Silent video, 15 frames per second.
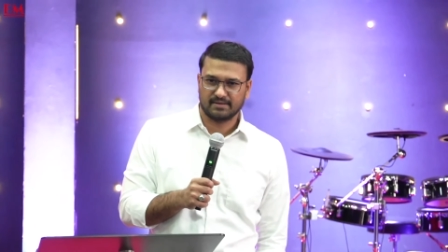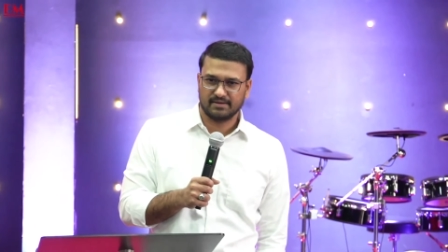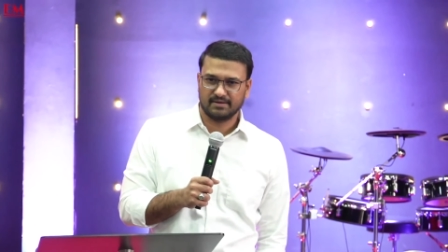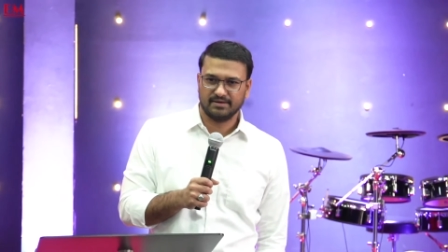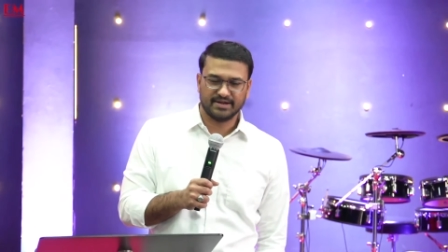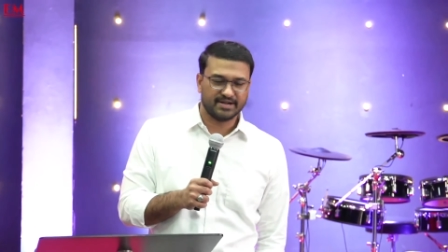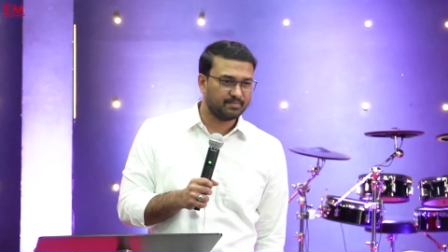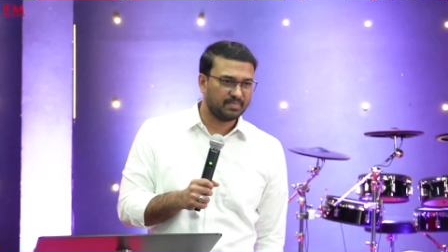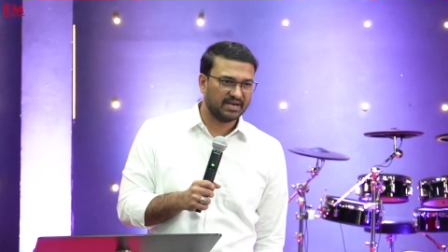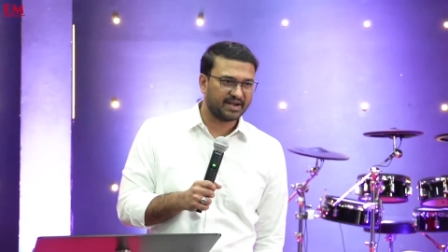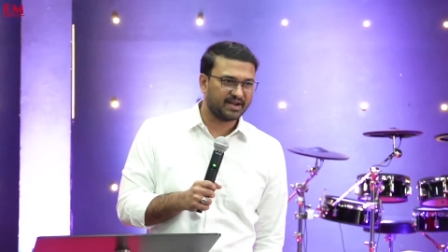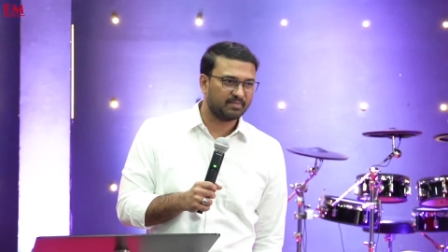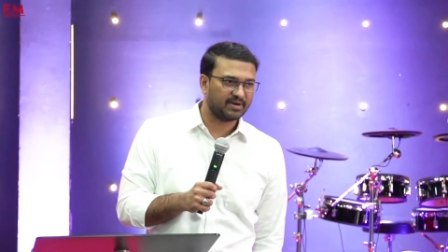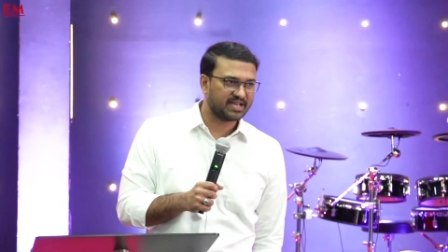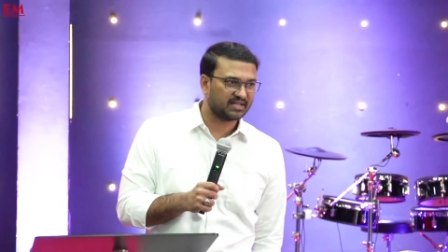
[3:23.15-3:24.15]
Did he build
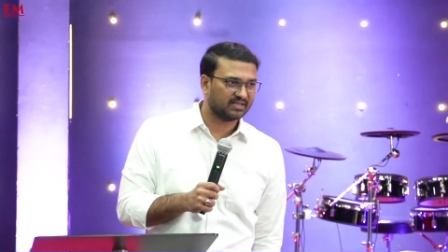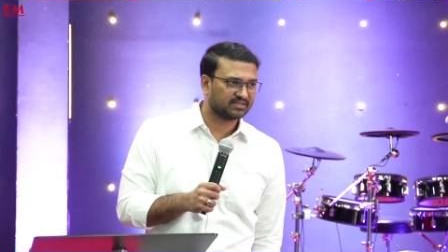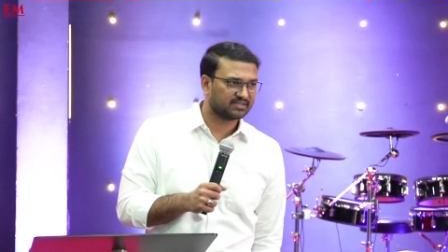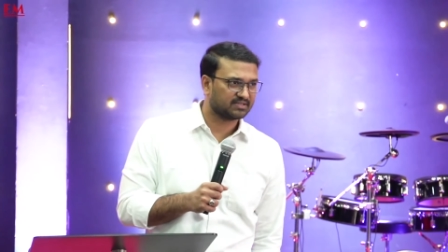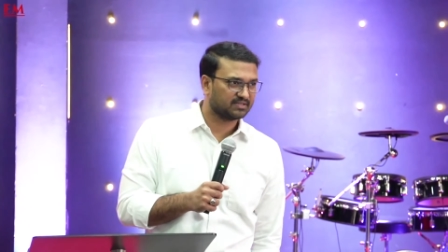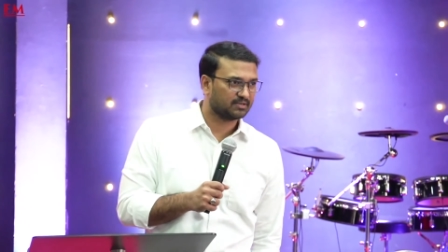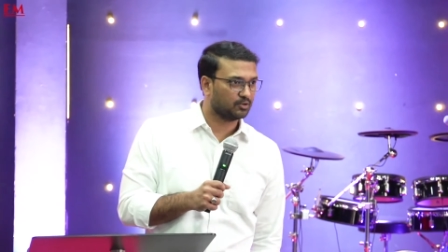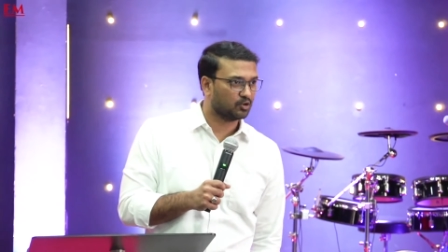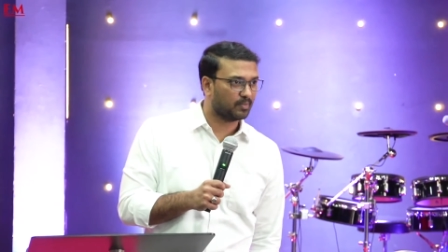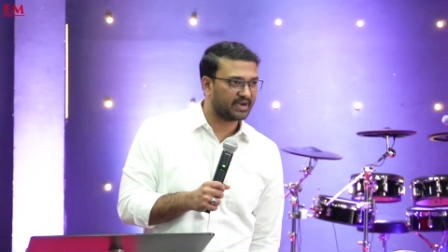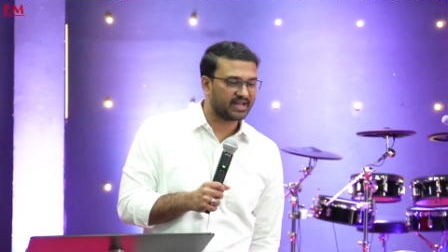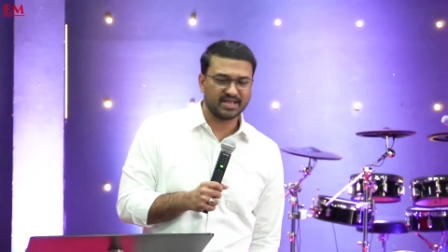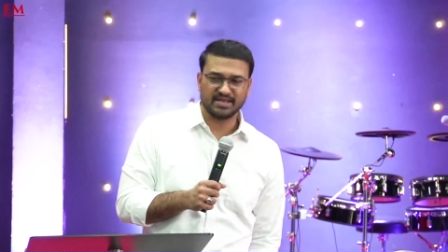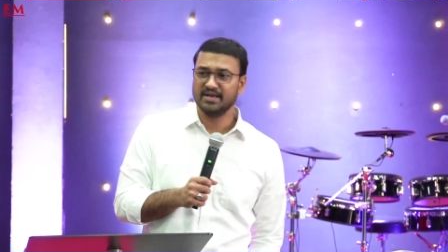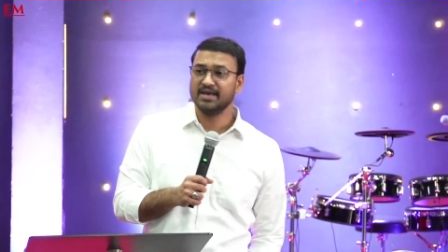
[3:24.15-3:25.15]
anybody else?
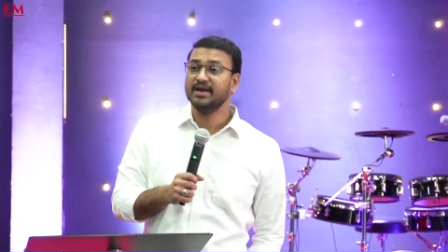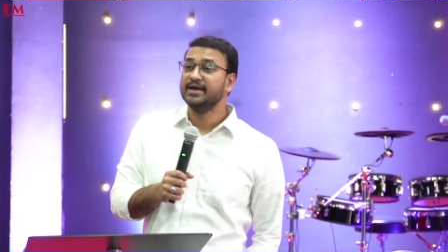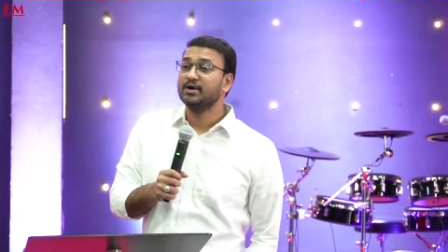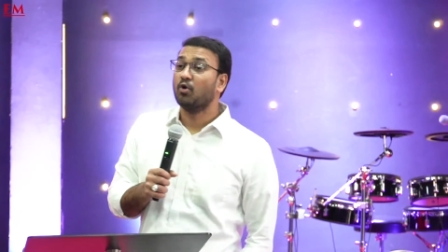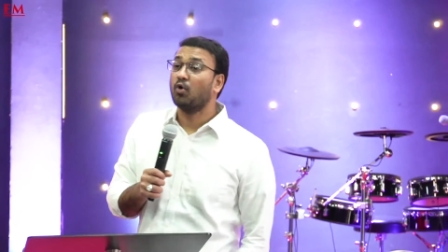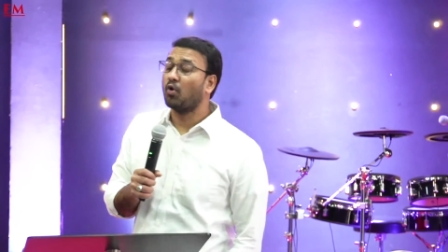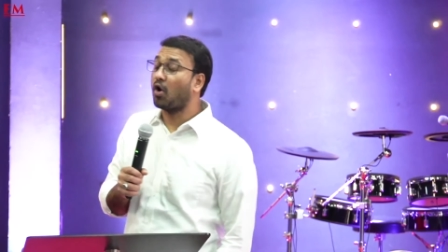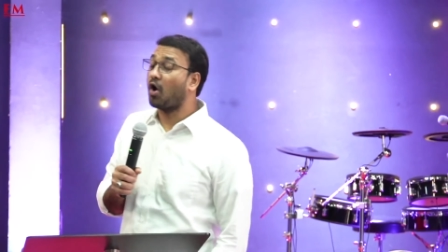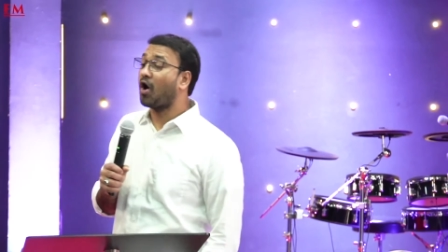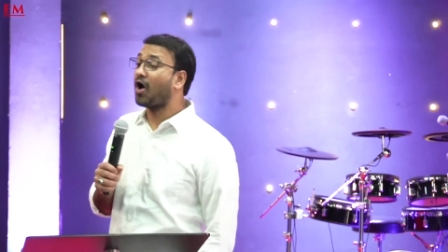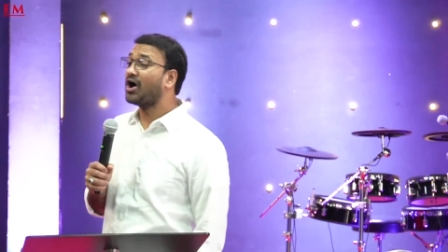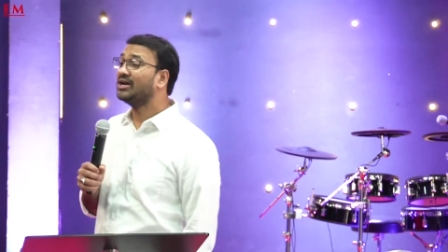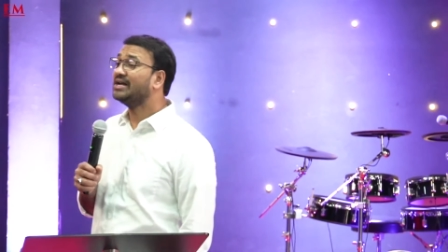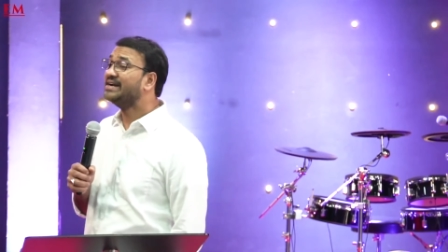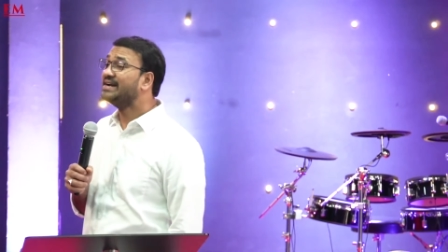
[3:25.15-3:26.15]
Nobody. All
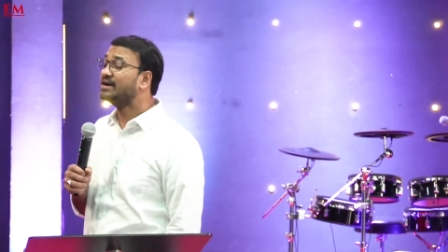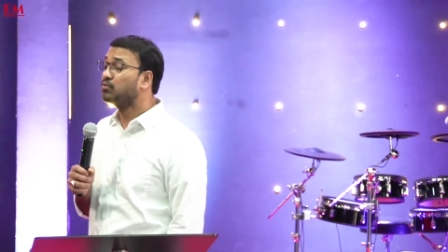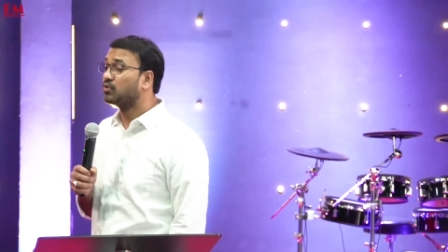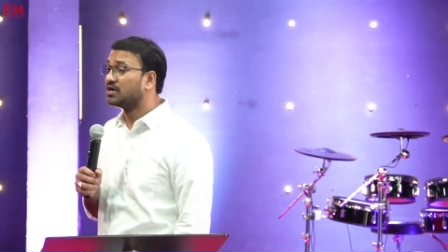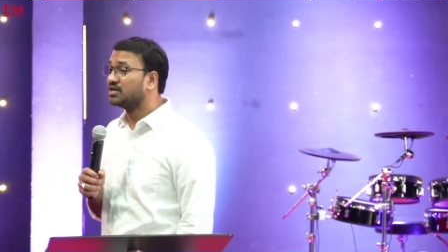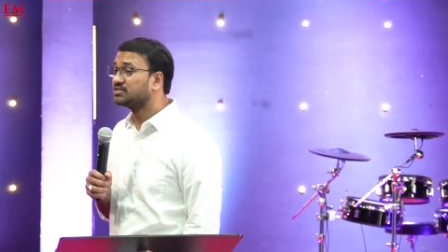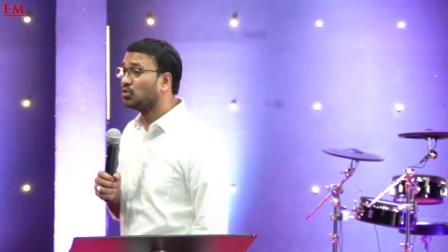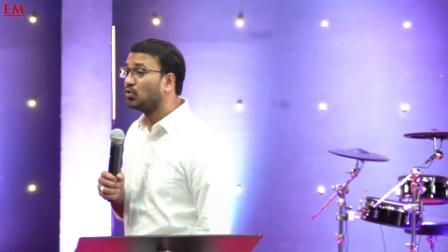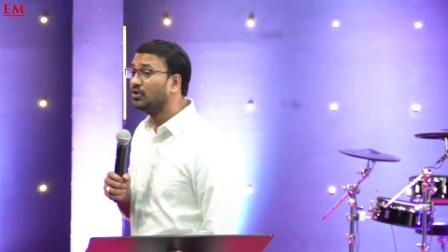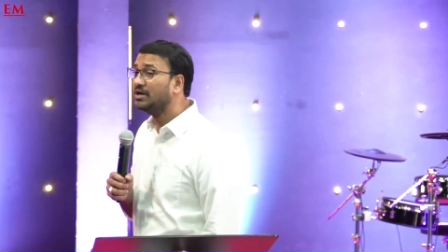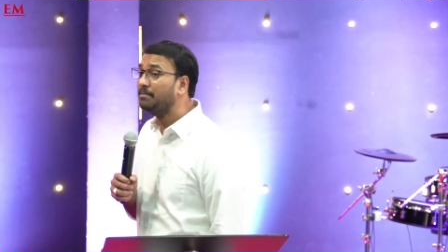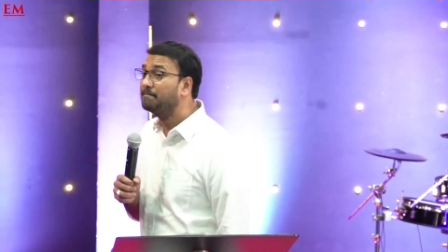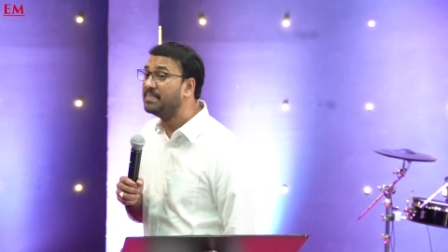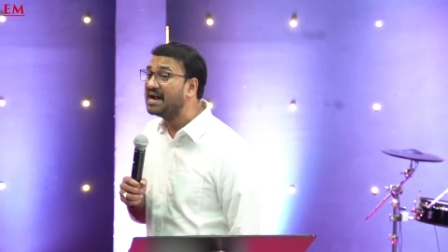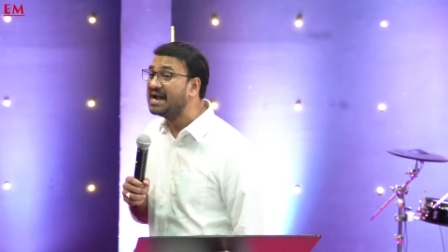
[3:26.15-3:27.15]
he did was only
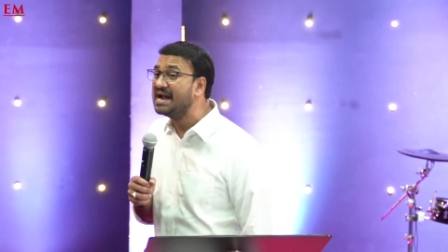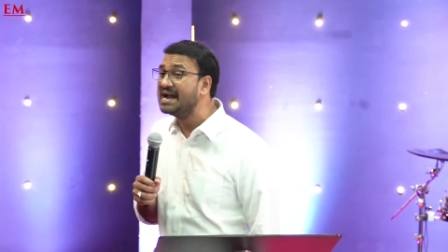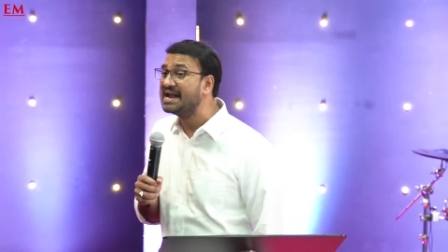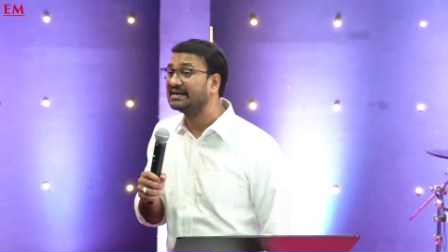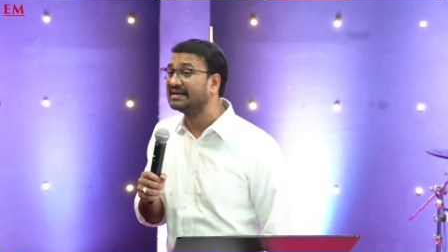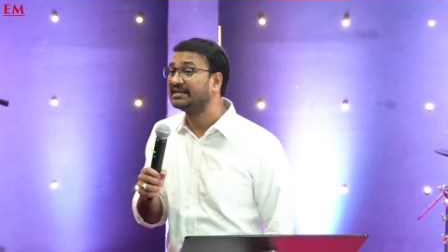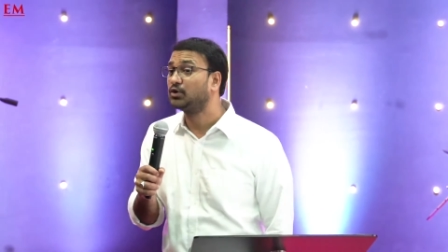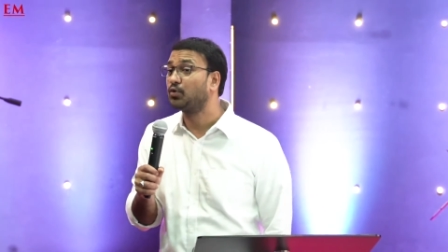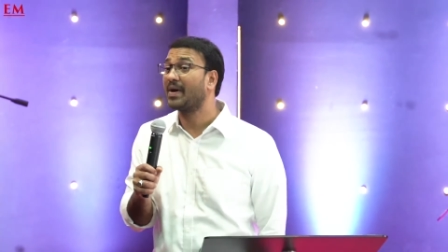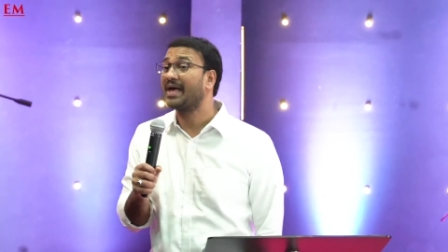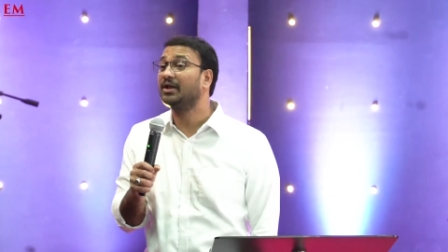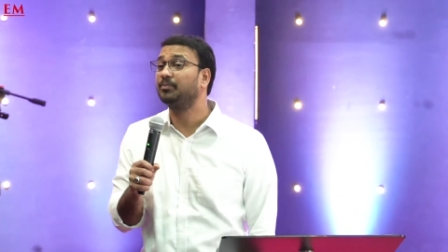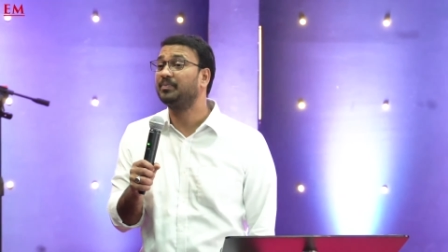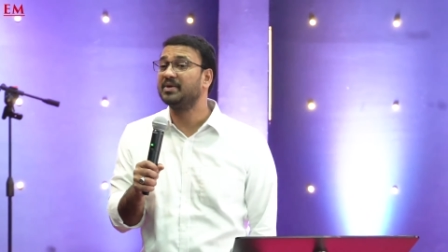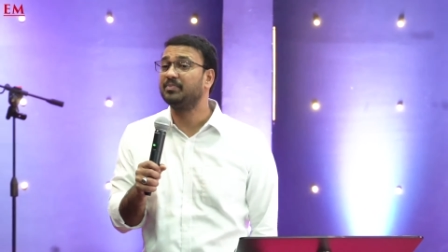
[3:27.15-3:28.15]
build twelve
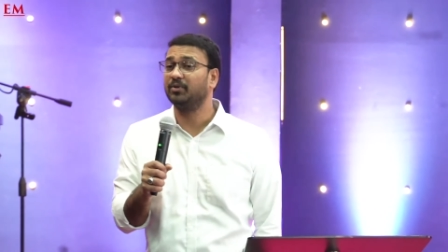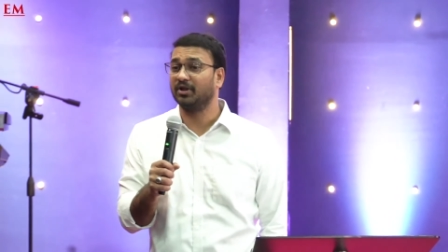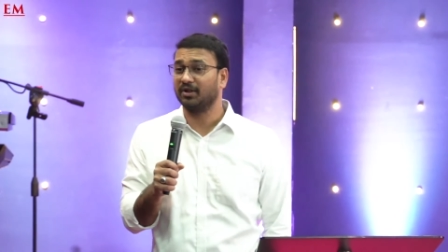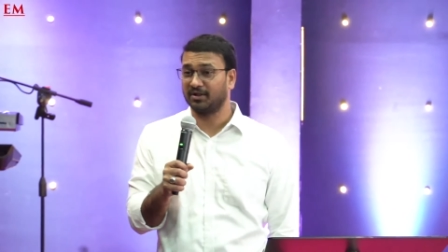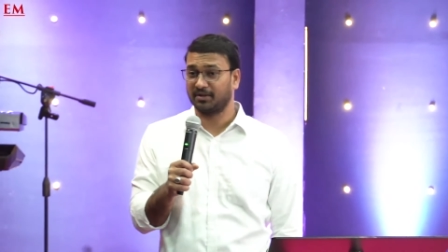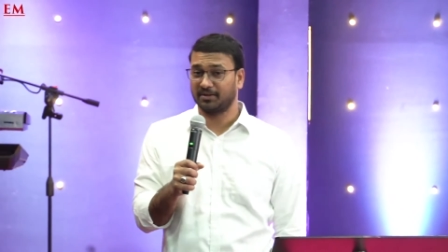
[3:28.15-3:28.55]
people.